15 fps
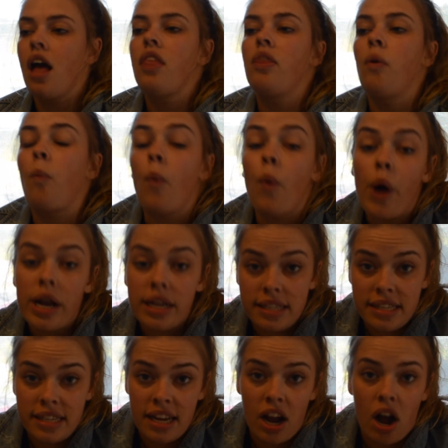The worst
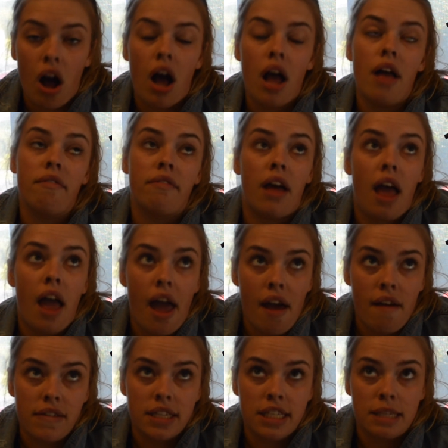thing I have
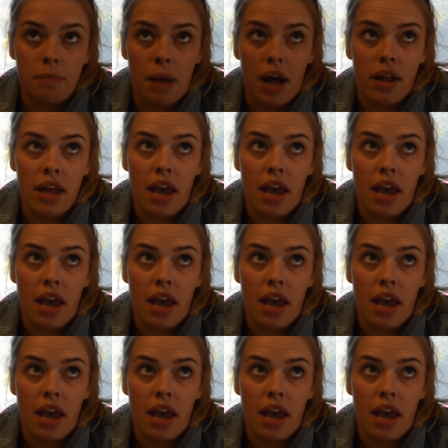ever smelt,